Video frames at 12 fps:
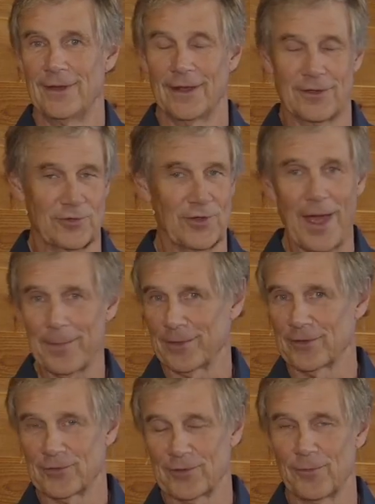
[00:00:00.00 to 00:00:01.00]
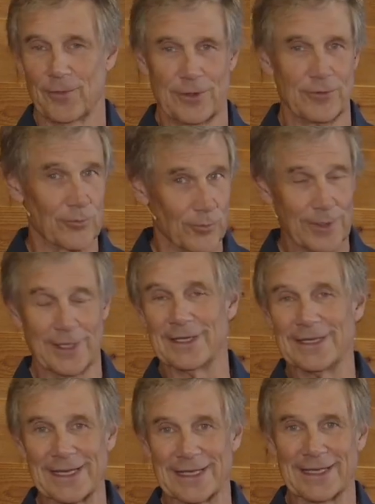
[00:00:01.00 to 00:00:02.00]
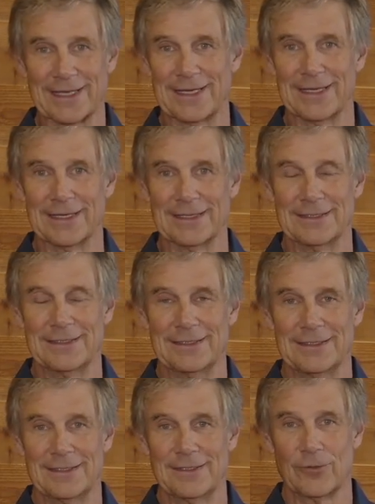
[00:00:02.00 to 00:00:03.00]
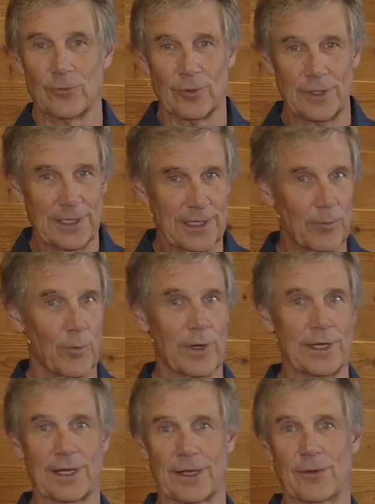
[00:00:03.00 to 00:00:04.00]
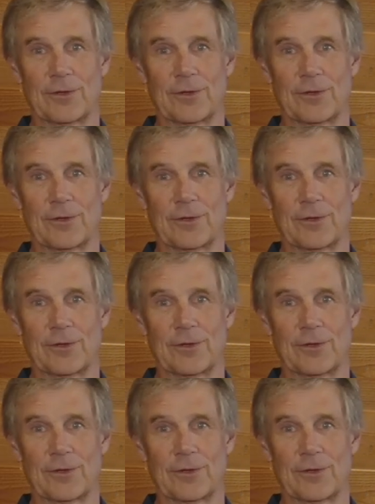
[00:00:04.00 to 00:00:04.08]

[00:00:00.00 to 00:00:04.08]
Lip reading: A disciple is someone who's really digging in, really wanting to go